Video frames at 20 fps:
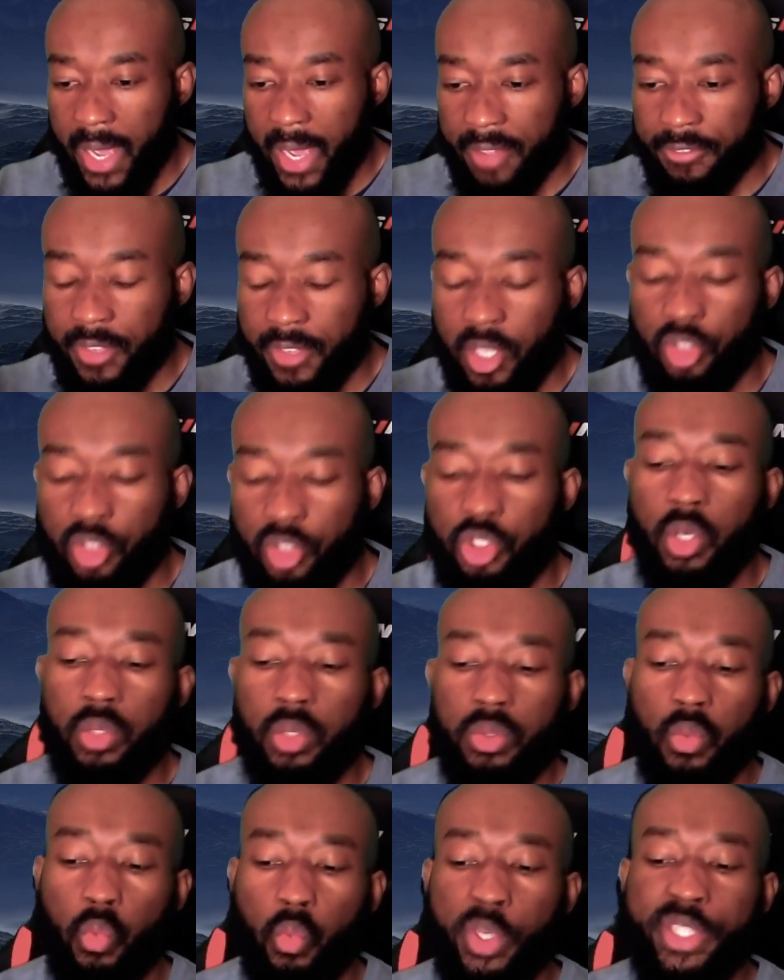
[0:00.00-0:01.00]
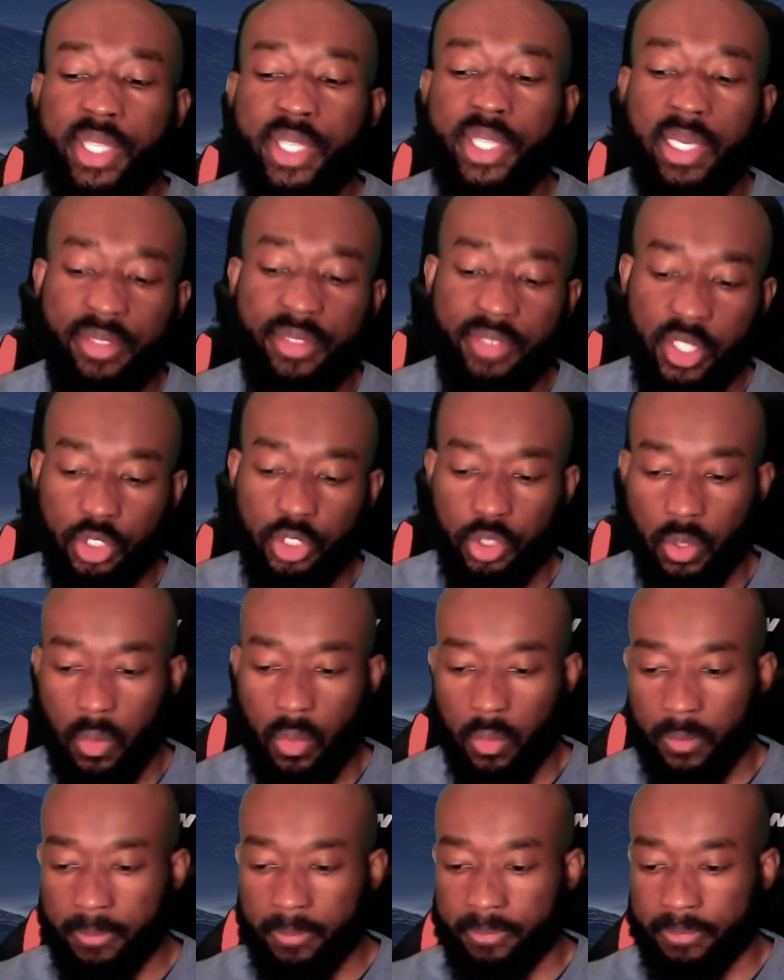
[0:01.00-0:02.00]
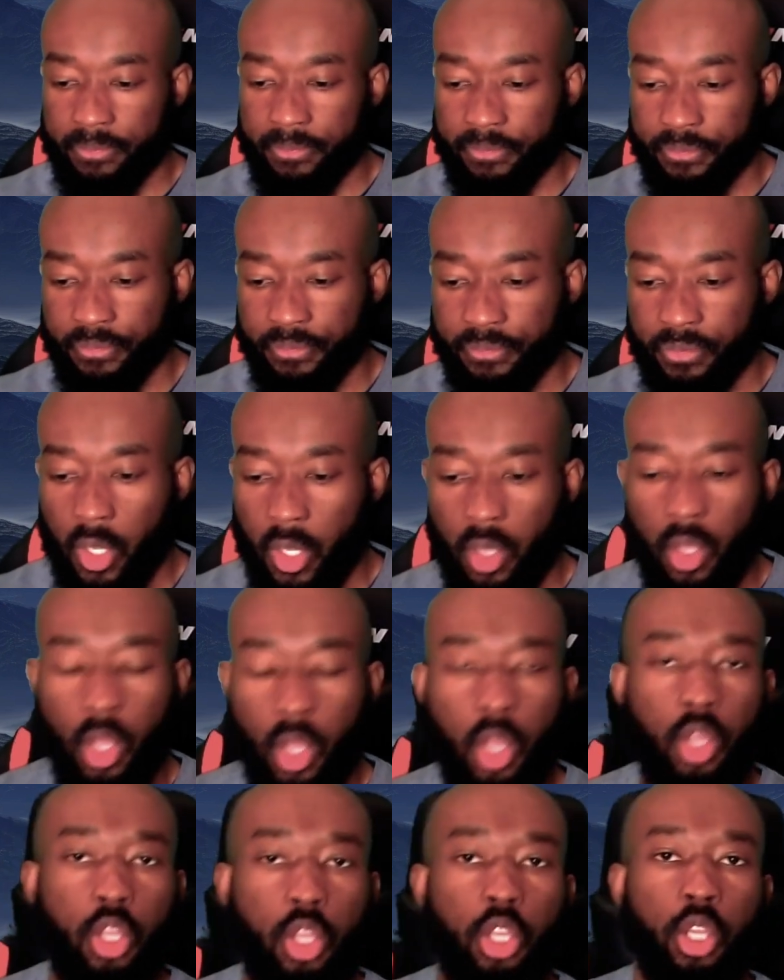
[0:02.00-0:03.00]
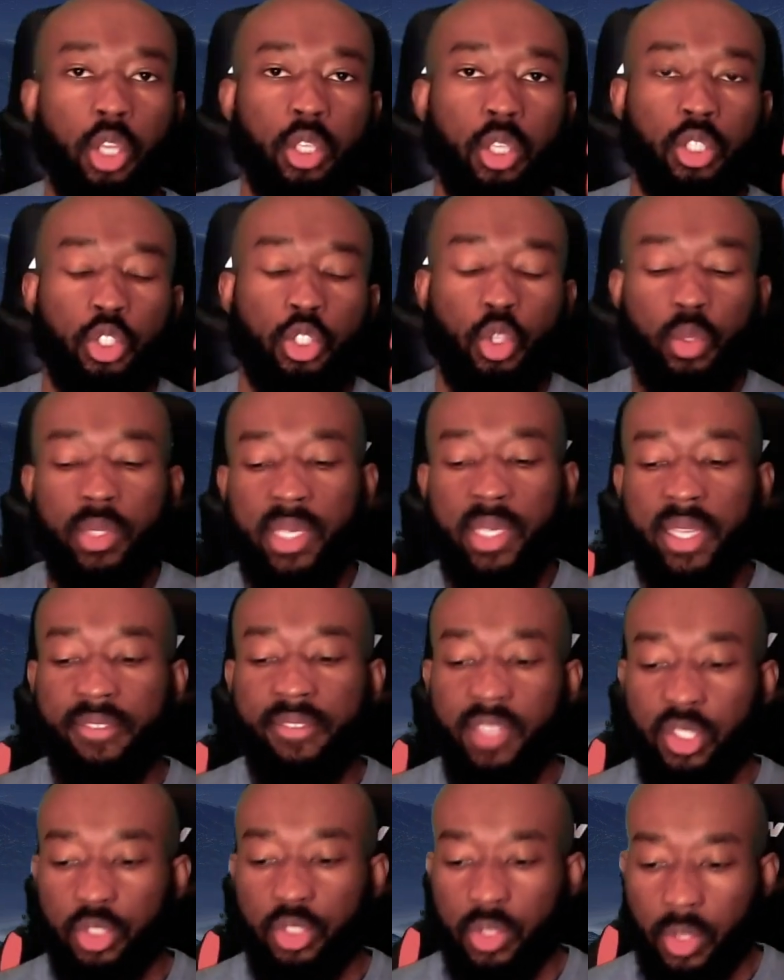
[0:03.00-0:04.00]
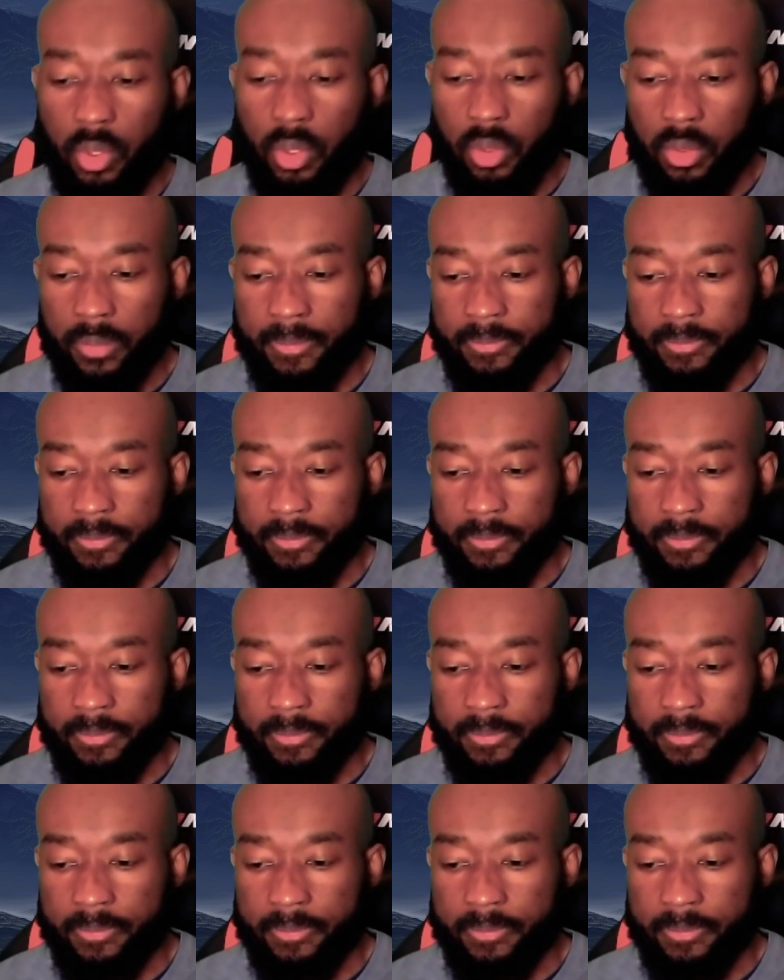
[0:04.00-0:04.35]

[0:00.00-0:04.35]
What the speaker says: endowed with a living soul. So the living soul,